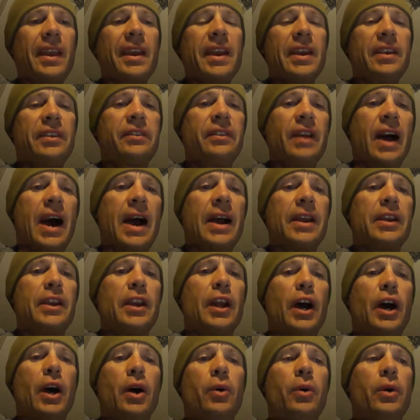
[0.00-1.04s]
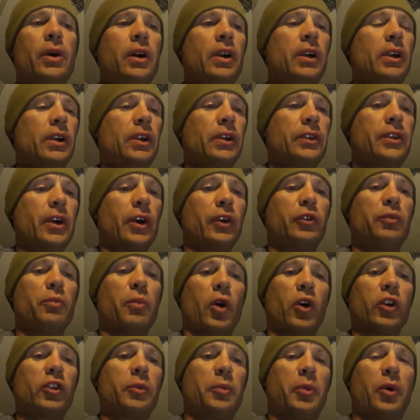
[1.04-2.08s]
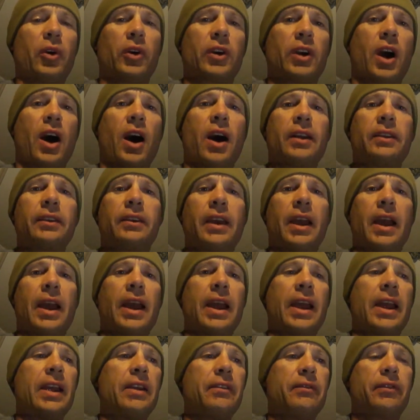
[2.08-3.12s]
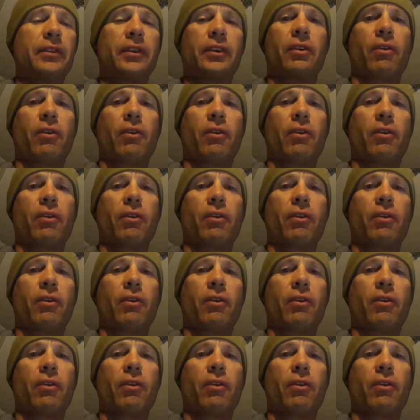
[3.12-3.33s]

it's not, you know, those multiple concave